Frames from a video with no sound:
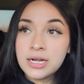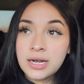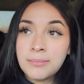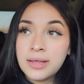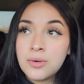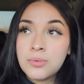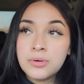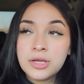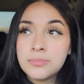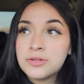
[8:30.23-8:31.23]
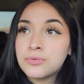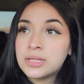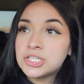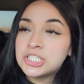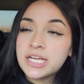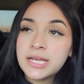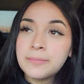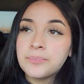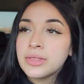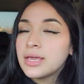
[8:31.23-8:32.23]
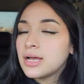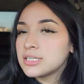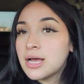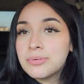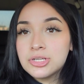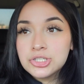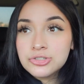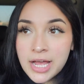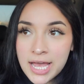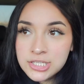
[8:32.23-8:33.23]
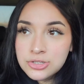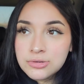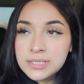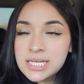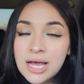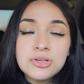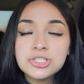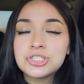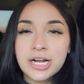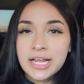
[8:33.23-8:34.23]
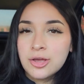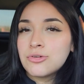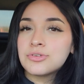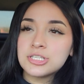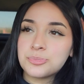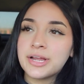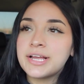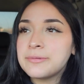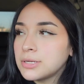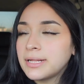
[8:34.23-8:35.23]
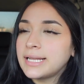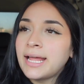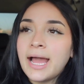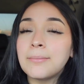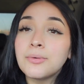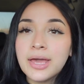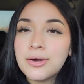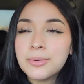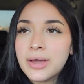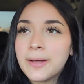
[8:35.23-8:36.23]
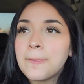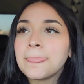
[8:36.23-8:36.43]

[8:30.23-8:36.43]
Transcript: And I'm like, well, it could be for the gym on top of the stress, you know, because I was just trying to get over this breakup. So I'm like, nah, I'm okay.